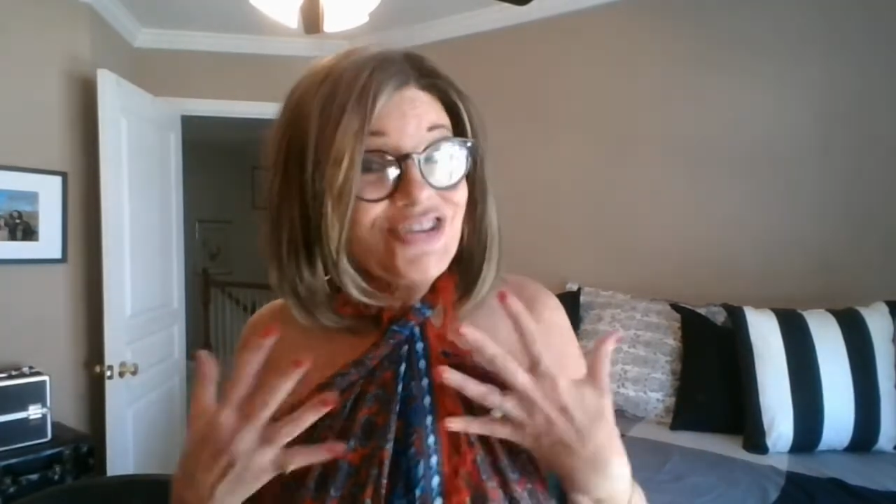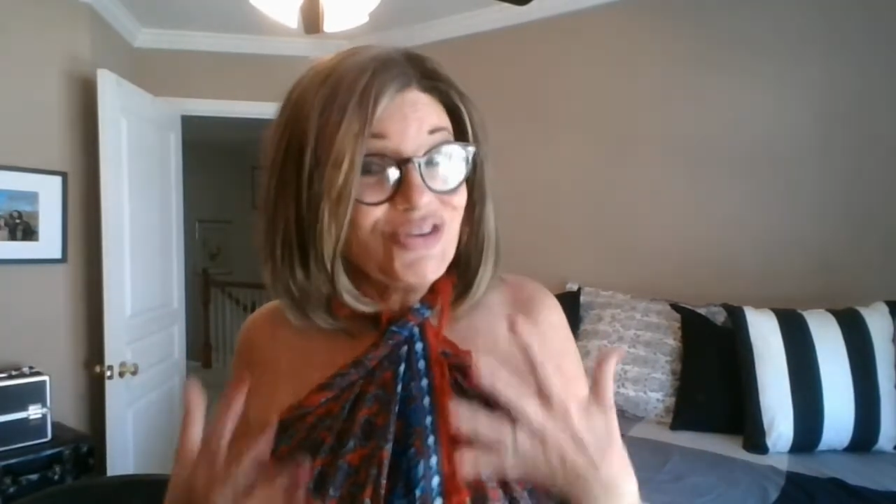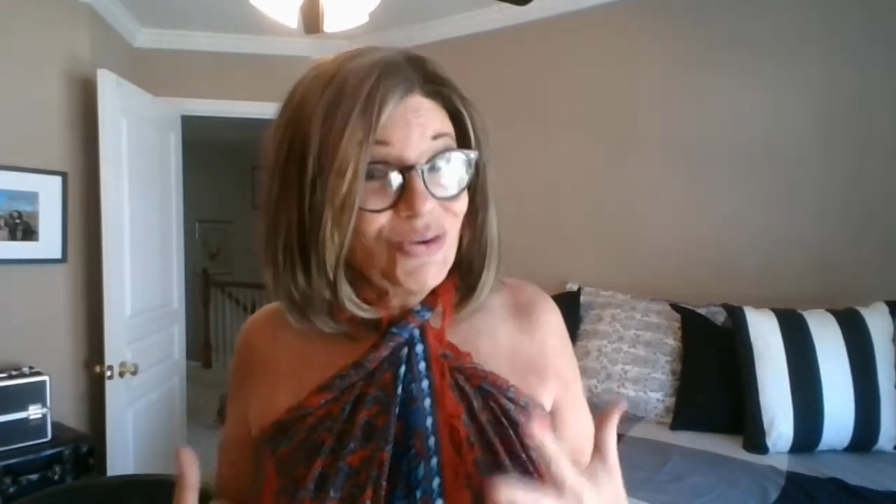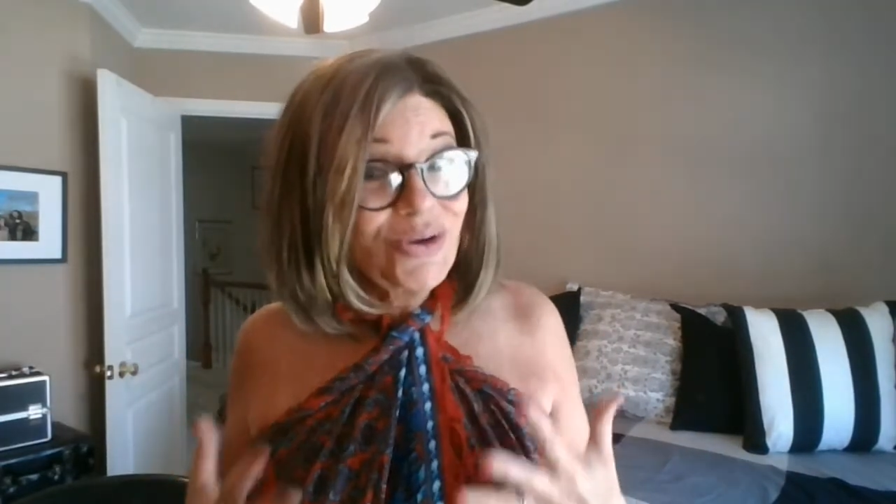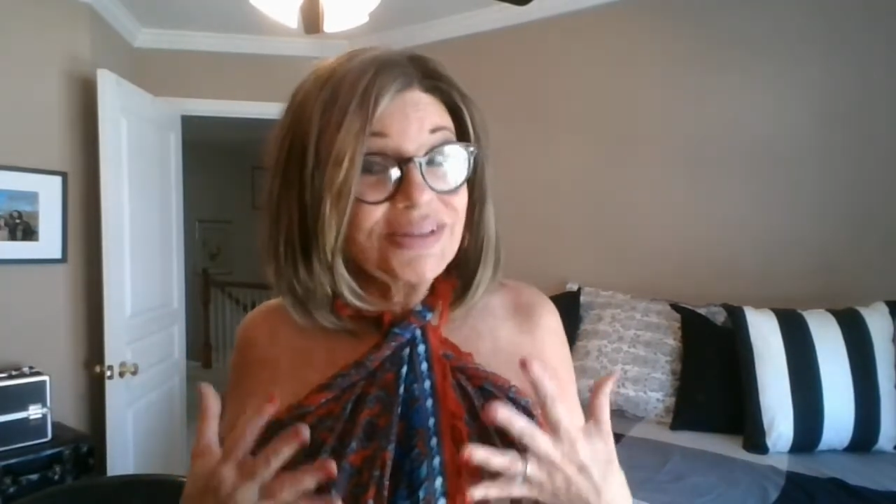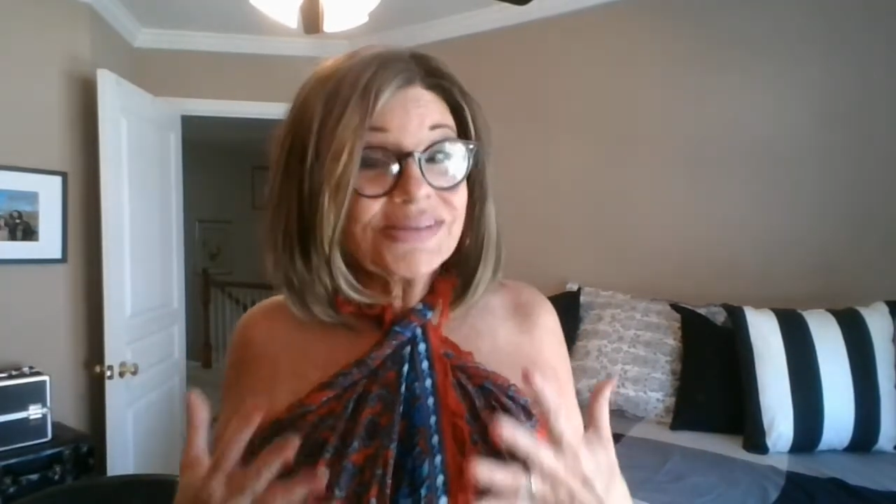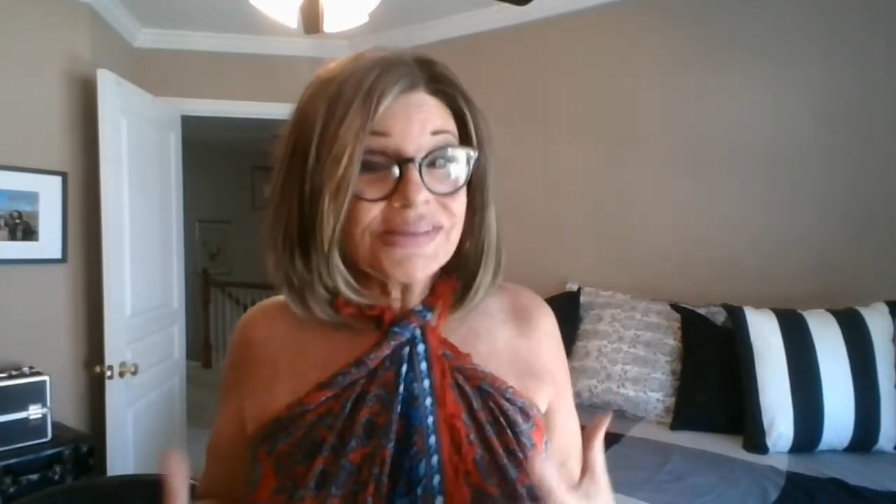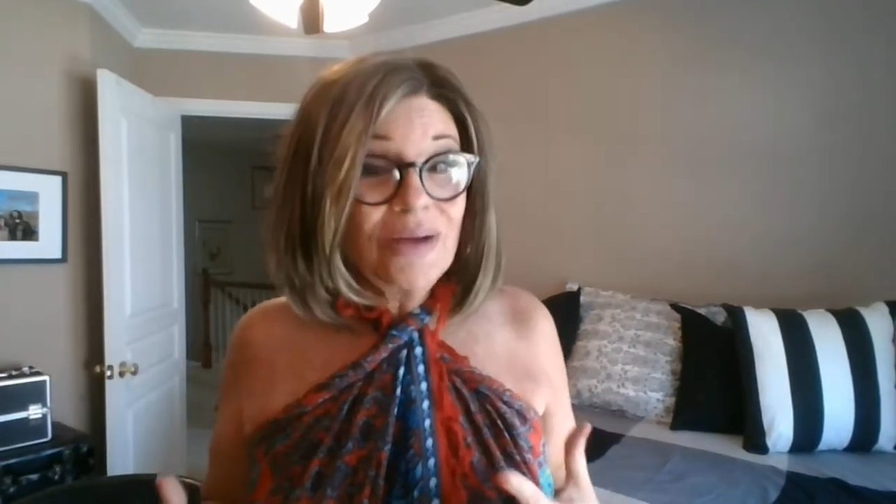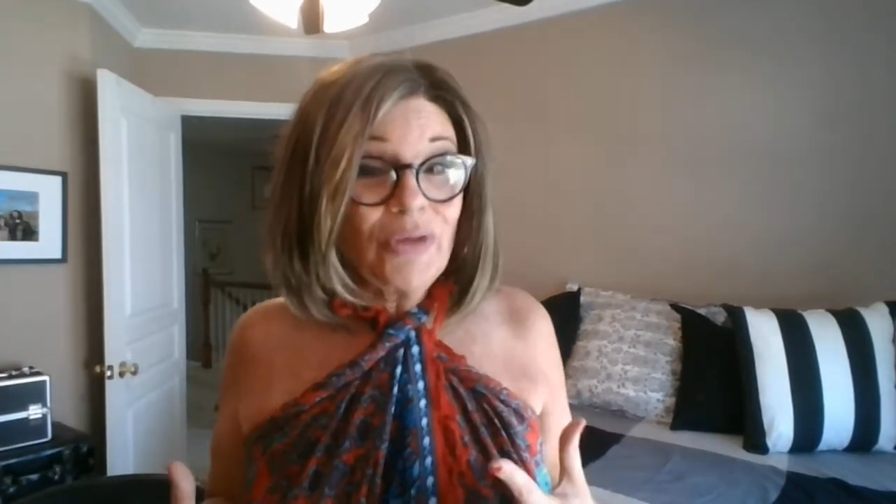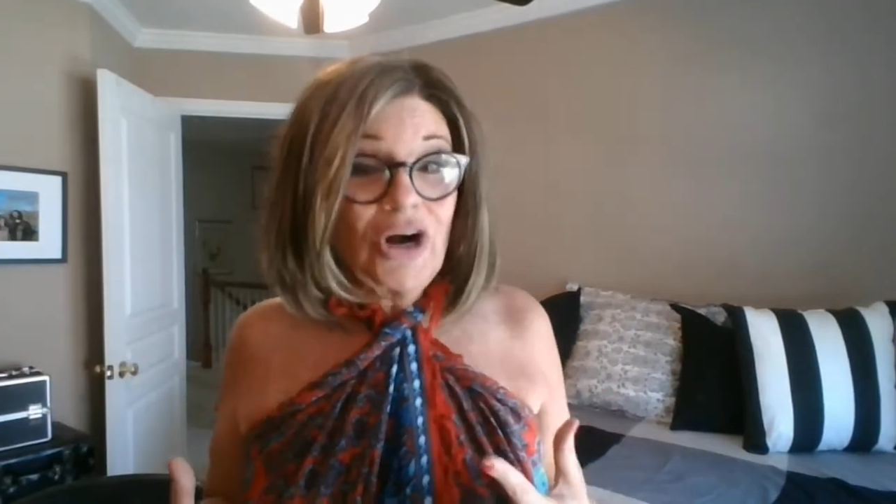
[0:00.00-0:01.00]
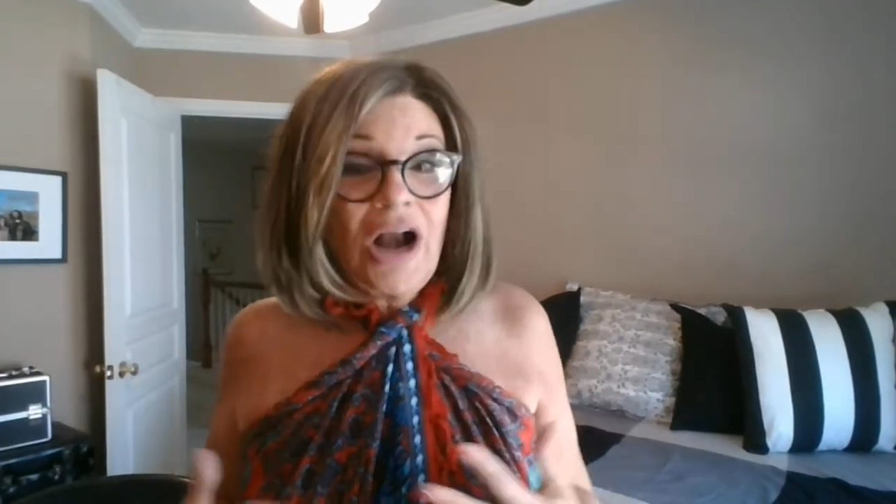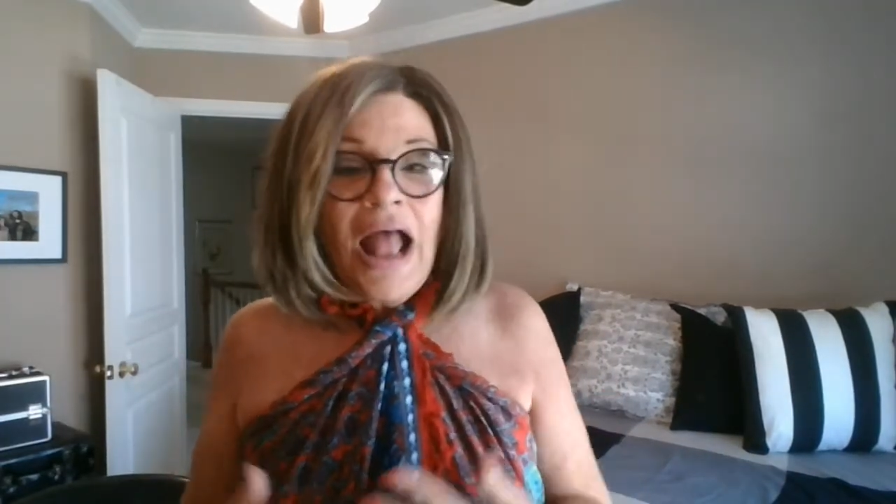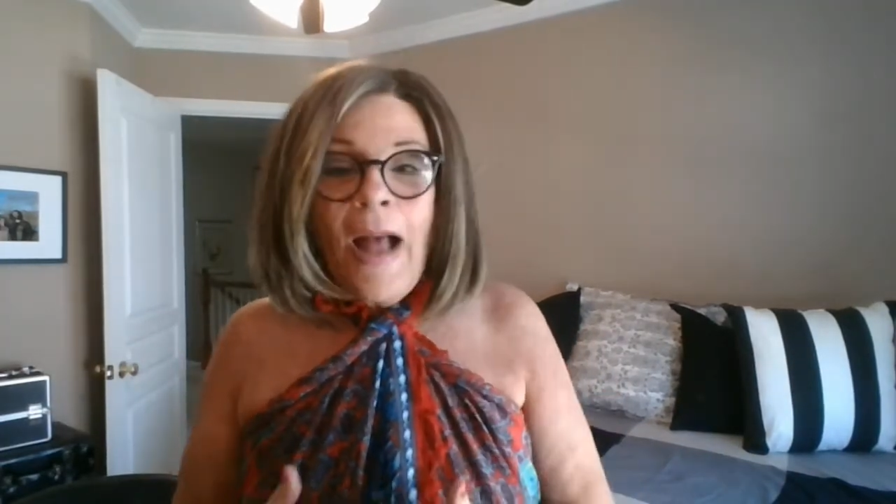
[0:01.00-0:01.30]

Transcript: during the summer,